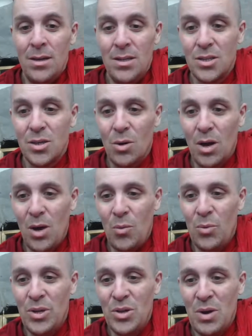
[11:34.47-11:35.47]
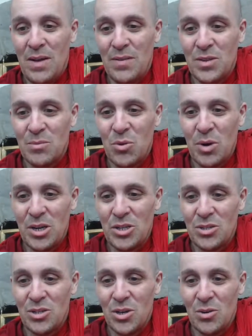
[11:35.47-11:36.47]
So we do have some
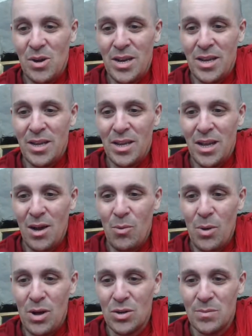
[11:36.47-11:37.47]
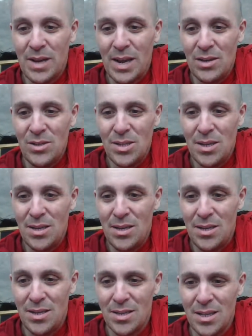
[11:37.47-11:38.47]
questions already. Welcome, Douse.
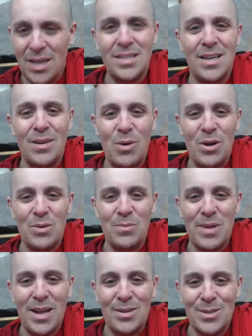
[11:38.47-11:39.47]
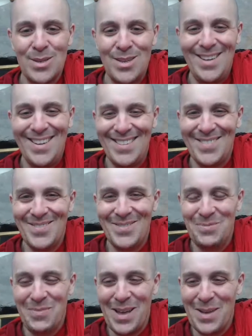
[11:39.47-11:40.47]
Did I say welcome, Douse?
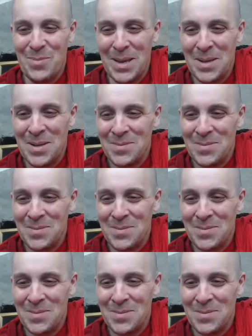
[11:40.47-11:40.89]
Maybe.